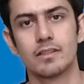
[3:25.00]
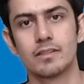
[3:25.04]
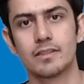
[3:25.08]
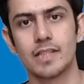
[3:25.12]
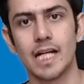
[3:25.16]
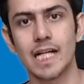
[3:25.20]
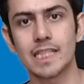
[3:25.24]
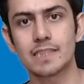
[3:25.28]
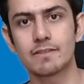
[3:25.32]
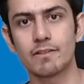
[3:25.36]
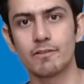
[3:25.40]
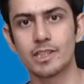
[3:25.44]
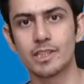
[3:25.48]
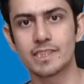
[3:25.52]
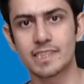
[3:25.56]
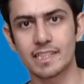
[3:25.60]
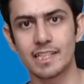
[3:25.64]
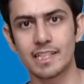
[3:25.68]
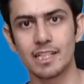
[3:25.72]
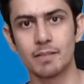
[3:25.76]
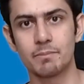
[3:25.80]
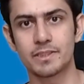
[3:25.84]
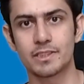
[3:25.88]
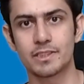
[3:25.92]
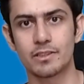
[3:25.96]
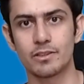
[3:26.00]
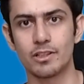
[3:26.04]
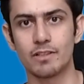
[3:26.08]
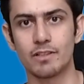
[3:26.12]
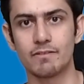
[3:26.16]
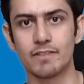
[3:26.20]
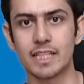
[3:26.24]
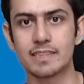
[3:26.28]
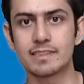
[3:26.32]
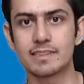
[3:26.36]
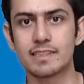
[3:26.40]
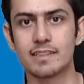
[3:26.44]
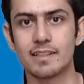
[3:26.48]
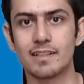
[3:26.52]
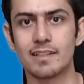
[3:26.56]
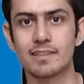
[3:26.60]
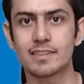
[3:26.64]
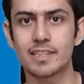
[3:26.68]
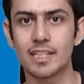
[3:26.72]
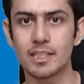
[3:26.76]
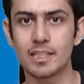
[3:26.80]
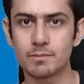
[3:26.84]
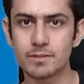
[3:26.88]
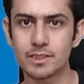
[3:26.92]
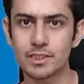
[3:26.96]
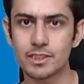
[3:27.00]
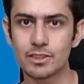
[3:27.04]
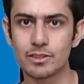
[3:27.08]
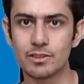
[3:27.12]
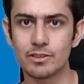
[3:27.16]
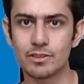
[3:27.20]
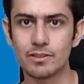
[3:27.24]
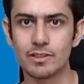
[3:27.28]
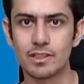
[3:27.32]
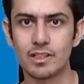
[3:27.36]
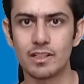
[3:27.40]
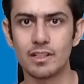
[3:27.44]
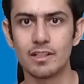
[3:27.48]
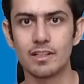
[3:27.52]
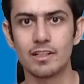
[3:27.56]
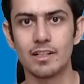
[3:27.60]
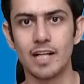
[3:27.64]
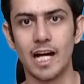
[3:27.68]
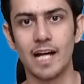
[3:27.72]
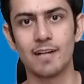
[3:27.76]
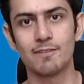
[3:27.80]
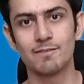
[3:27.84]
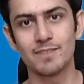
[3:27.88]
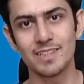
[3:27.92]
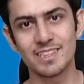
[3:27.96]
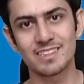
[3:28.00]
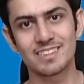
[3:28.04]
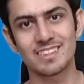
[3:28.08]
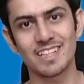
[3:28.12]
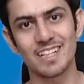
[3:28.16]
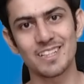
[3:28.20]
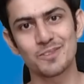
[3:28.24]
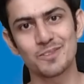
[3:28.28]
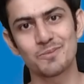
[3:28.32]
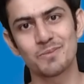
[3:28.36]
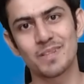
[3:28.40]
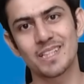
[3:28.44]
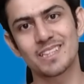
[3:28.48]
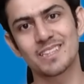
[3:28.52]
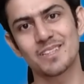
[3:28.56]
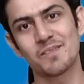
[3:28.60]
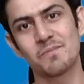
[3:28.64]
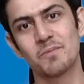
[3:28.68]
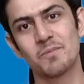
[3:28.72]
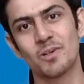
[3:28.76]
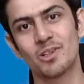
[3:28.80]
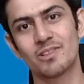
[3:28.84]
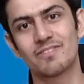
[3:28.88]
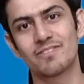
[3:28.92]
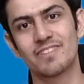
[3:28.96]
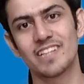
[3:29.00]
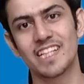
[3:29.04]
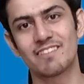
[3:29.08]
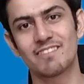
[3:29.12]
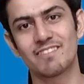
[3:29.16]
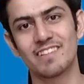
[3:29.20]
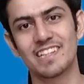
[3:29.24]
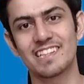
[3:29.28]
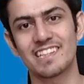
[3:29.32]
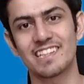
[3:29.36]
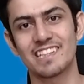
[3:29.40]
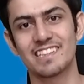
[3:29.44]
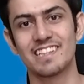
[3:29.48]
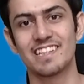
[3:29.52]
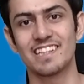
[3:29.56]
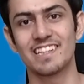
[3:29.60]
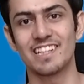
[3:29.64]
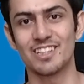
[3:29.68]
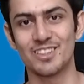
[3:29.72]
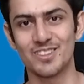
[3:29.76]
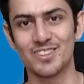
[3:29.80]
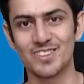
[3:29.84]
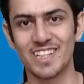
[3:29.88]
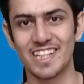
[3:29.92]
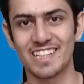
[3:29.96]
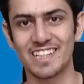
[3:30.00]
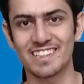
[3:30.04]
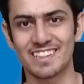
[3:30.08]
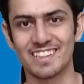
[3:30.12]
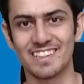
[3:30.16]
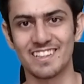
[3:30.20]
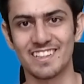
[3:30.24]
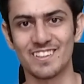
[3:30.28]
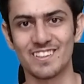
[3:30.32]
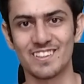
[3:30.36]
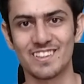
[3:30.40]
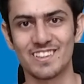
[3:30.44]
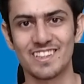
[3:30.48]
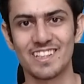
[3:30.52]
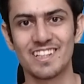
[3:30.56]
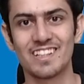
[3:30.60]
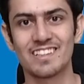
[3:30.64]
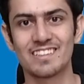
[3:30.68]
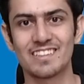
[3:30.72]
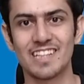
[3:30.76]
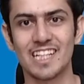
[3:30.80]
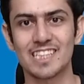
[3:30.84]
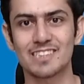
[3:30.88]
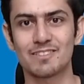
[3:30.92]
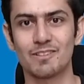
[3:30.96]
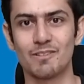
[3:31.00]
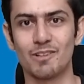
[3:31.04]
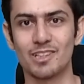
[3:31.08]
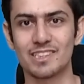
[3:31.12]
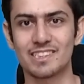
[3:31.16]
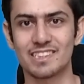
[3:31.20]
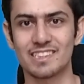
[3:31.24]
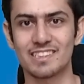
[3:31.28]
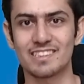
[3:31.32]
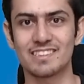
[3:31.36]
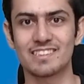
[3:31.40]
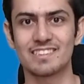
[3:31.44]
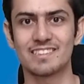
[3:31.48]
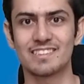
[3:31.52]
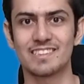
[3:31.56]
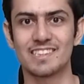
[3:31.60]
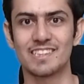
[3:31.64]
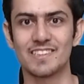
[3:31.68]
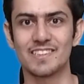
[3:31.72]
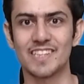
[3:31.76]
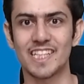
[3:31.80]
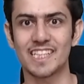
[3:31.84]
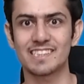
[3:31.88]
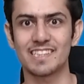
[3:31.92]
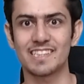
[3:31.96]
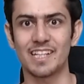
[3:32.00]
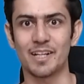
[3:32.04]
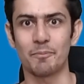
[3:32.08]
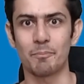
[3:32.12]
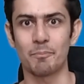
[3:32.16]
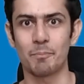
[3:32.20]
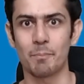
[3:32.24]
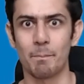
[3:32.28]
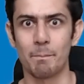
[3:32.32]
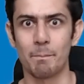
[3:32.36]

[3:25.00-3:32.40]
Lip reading: Thanks for watching an episode of at Siddharth KV Show. I will try to make them more frequently than I do right now. Thanks for watching. See you next time.